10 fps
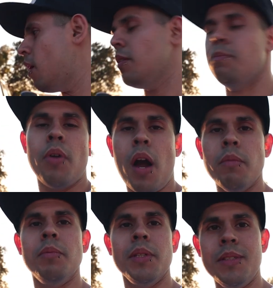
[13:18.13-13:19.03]
I'll
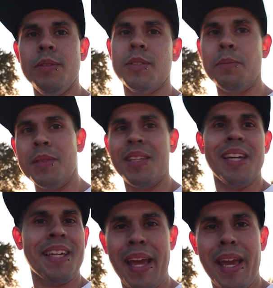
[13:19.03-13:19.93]
probably do something
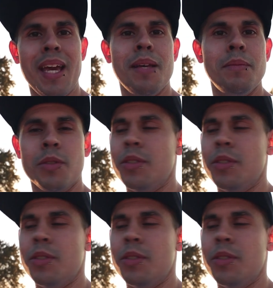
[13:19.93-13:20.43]
like cams